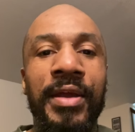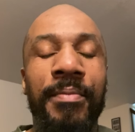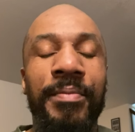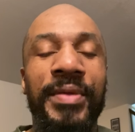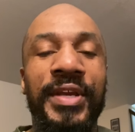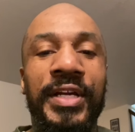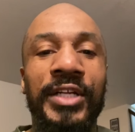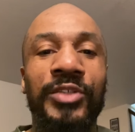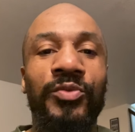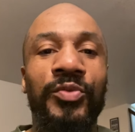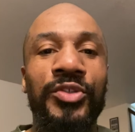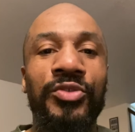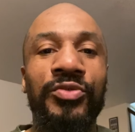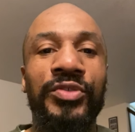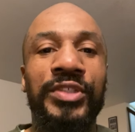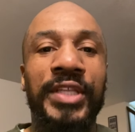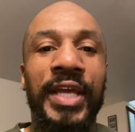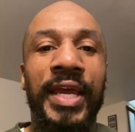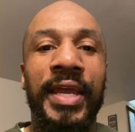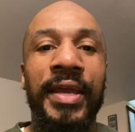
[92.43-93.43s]
Because when you
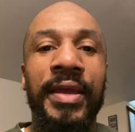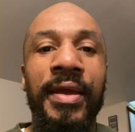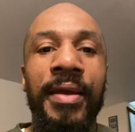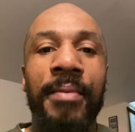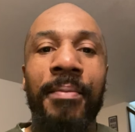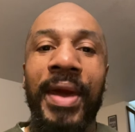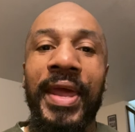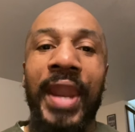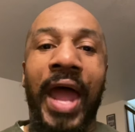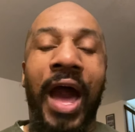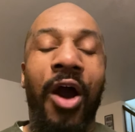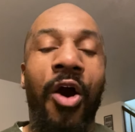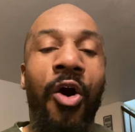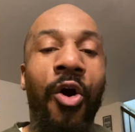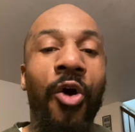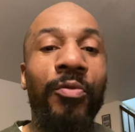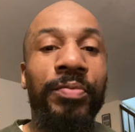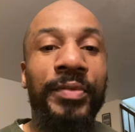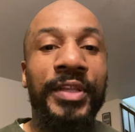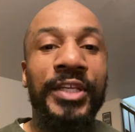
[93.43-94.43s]
say, man, I
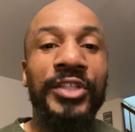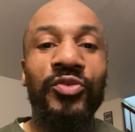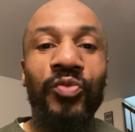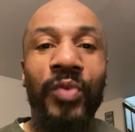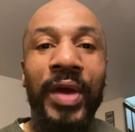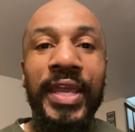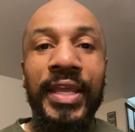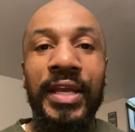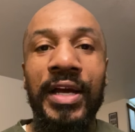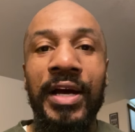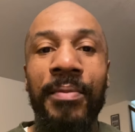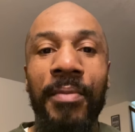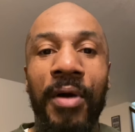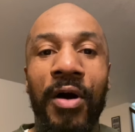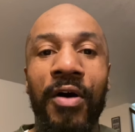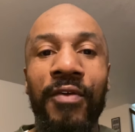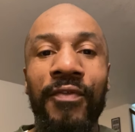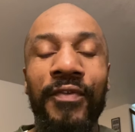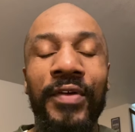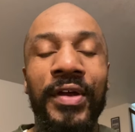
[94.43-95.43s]
hope this weight come
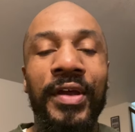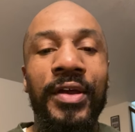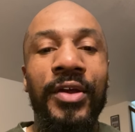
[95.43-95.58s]
off,